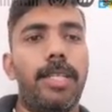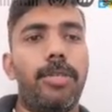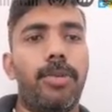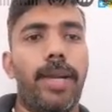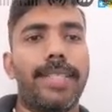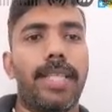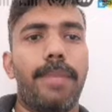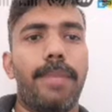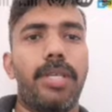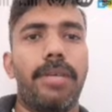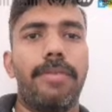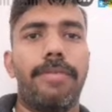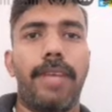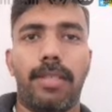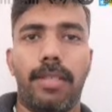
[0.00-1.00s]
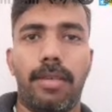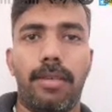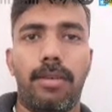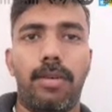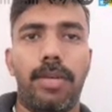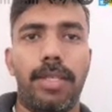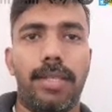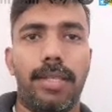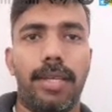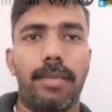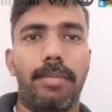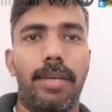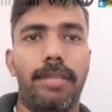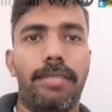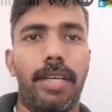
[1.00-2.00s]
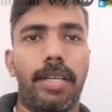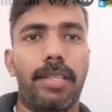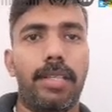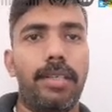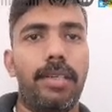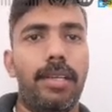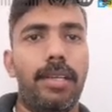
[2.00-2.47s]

transcription factor called the sigma factor,